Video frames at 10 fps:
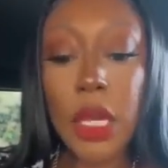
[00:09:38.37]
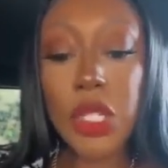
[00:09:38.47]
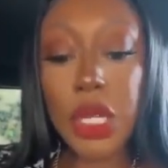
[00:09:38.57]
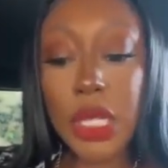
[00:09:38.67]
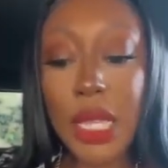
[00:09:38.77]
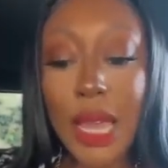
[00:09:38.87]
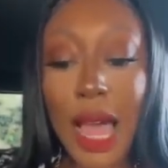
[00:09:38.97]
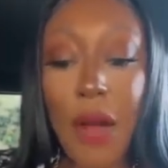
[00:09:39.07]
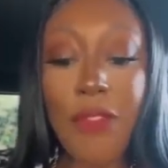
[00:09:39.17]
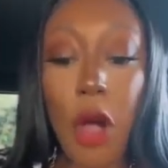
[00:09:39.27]
She
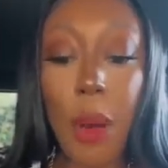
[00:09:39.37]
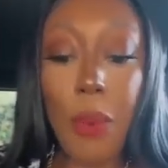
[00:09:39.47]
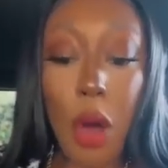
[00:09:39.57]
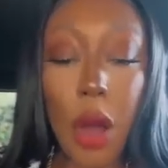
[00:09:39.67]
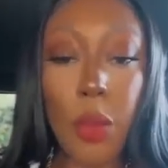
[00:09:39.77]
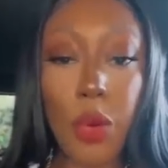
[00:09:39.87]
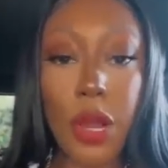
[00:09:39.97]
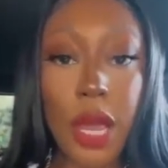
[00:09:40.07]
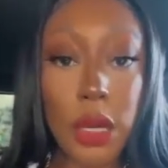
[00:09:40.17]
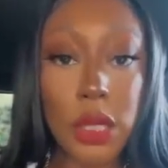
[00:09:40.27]
said, how far apart
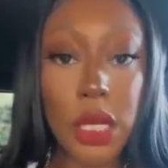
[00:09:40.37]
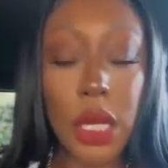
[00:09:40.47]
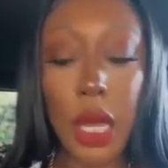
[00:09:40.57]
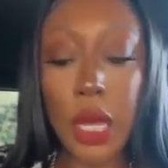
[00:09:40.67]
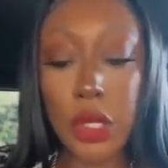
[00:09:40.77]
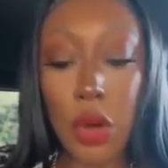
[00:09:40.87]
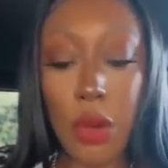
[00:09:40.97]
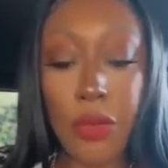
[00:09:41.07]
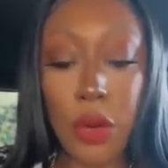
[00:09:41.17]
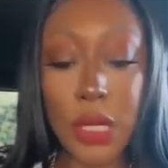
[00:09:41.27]
were Kelsey and
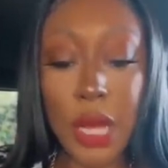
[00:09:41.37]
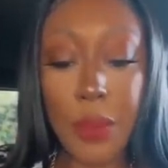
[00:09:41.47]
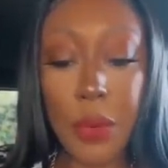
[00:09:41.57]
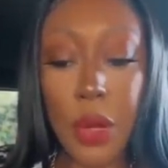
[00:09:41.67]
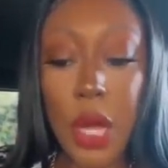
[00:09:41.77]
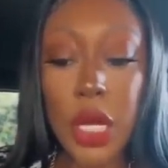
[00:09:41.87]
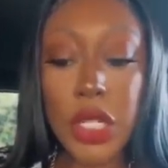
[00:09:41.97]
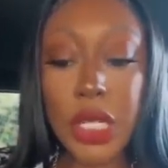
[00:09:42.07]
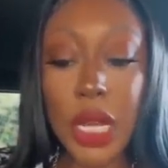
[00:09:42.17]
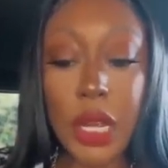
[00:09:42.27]
Tory, for example?
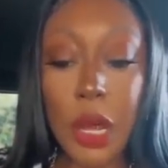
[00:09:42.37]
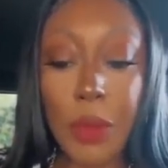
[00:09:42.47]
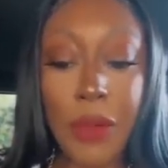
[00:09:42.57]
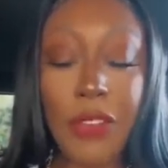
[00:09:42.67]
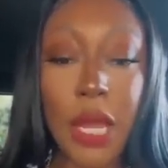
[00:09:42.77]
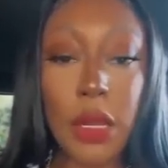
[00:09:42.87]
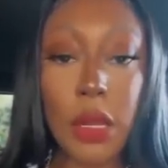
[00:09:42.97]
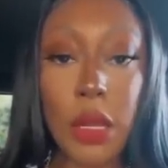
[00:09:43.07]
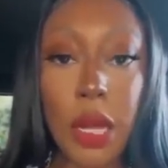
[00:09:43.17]
She said, a couple of feet.